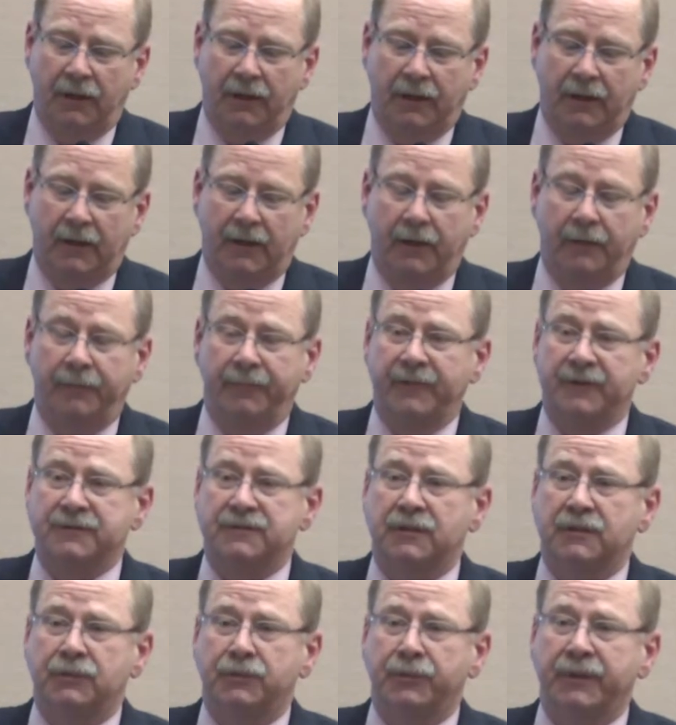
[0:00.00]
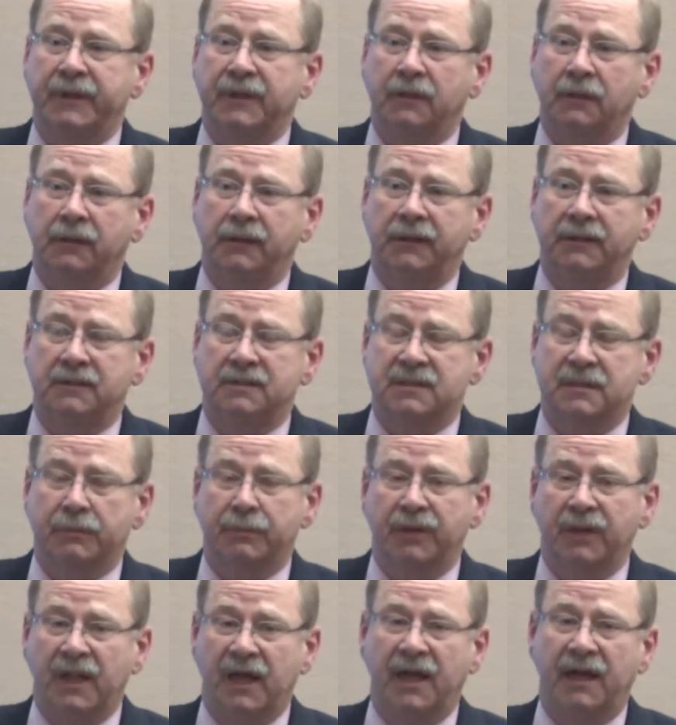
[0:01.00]
There's a dwindling
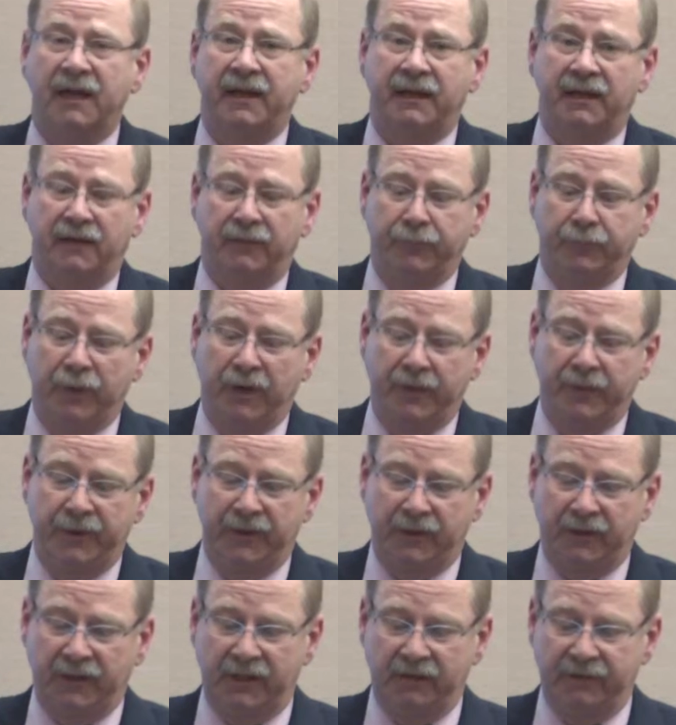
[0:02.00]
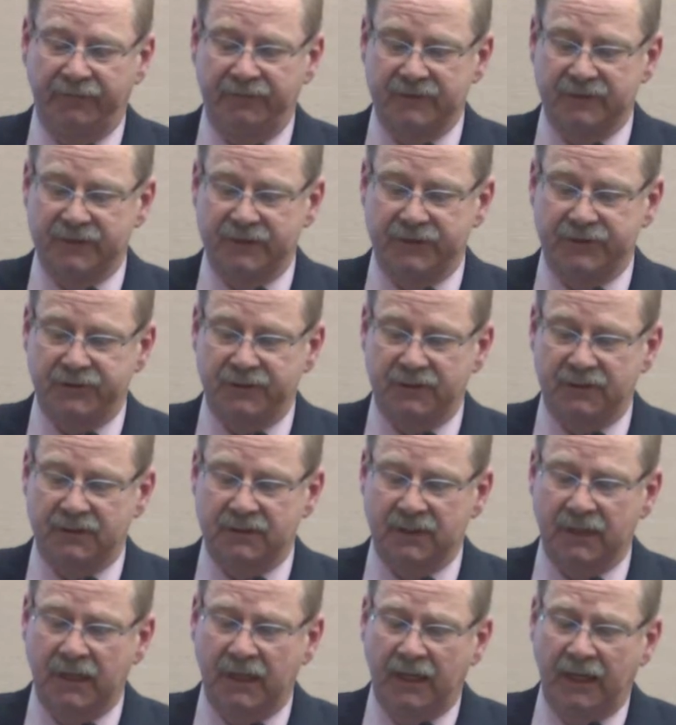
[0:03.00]
supply of primary care
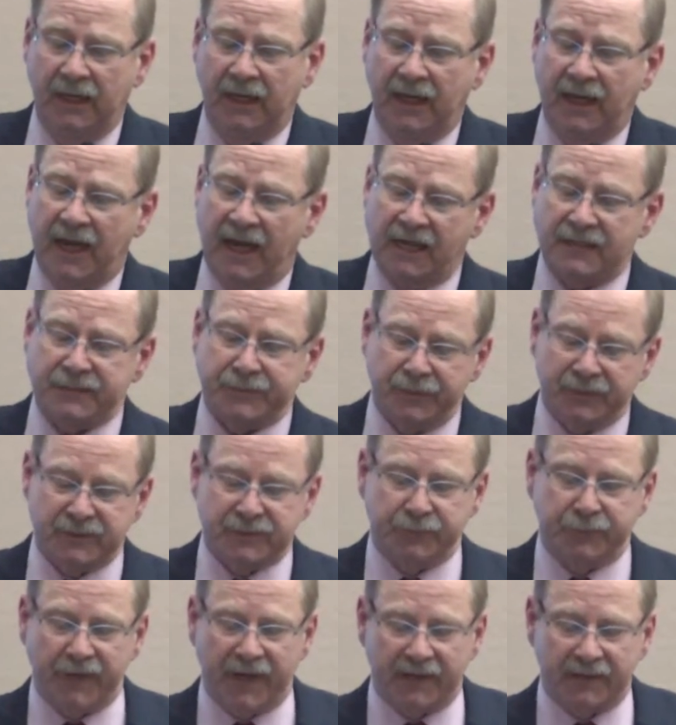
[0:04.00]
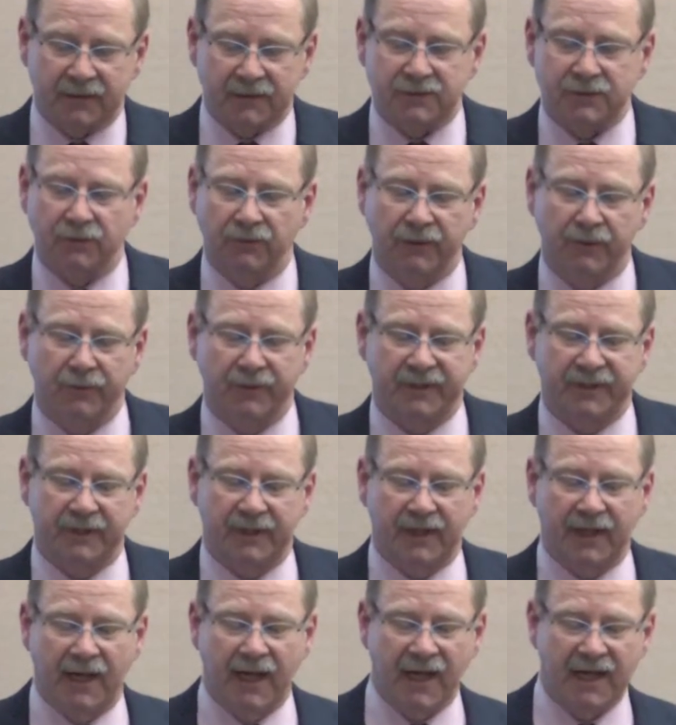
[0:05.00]
physicians. Hospitals practice only
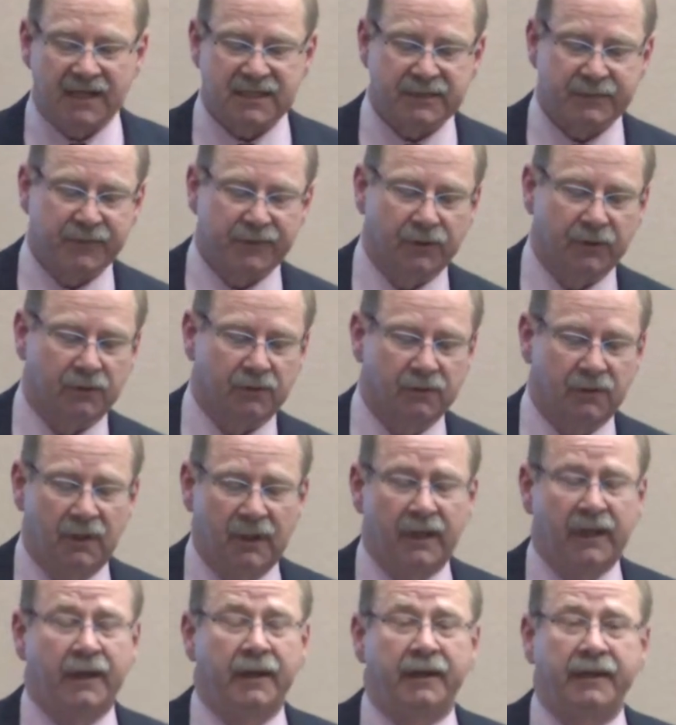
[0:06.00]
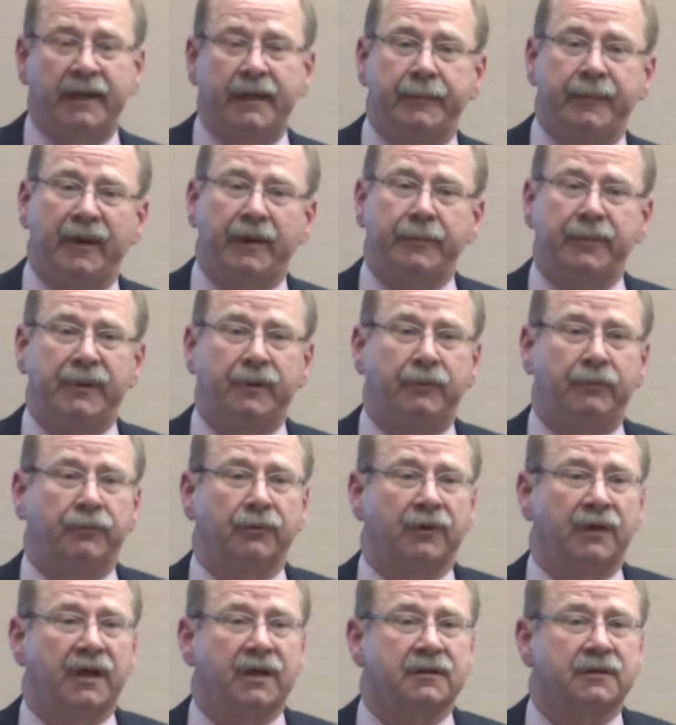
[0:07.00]
within the hospital. They may be
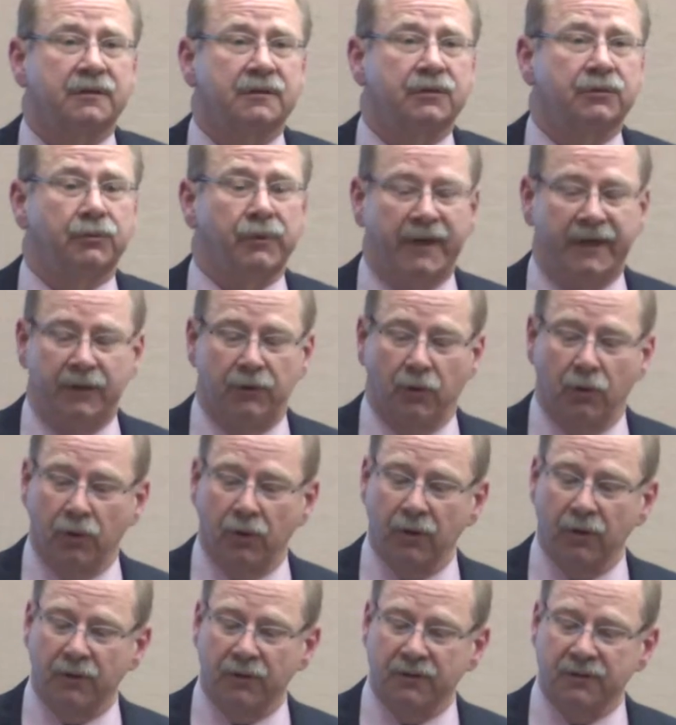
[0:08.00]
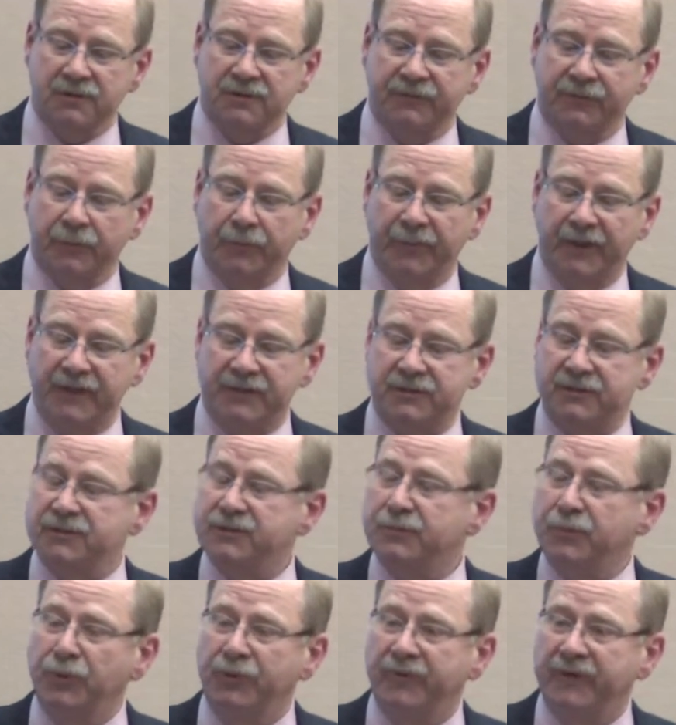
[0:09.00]
reluctant to write orders for
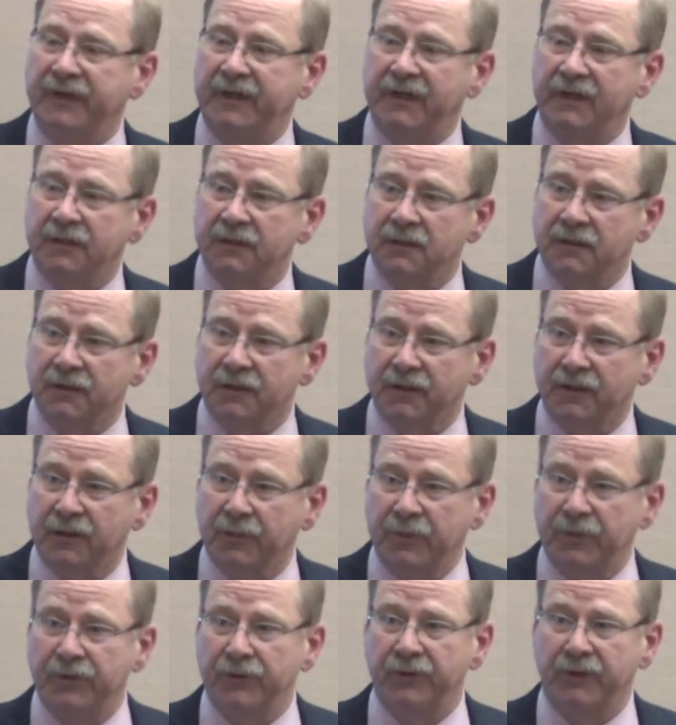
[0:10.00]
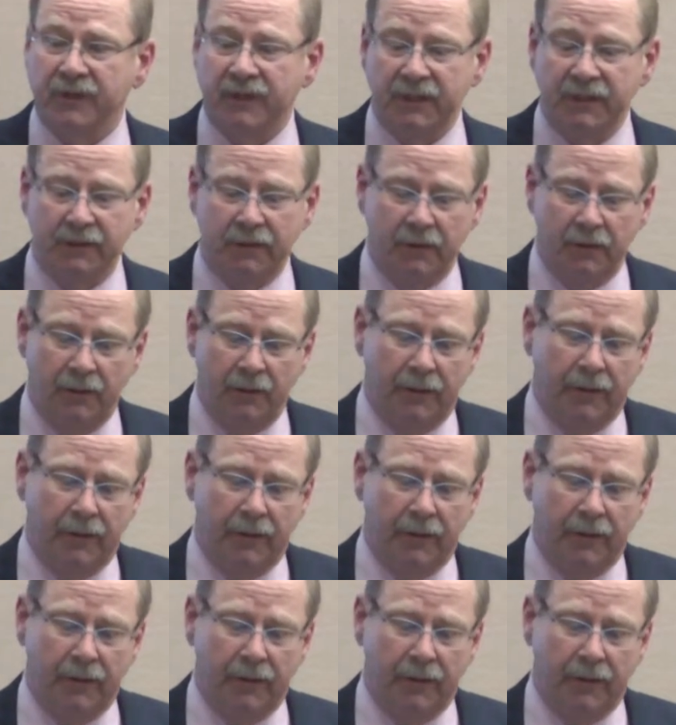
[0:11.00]
patients moving into the community.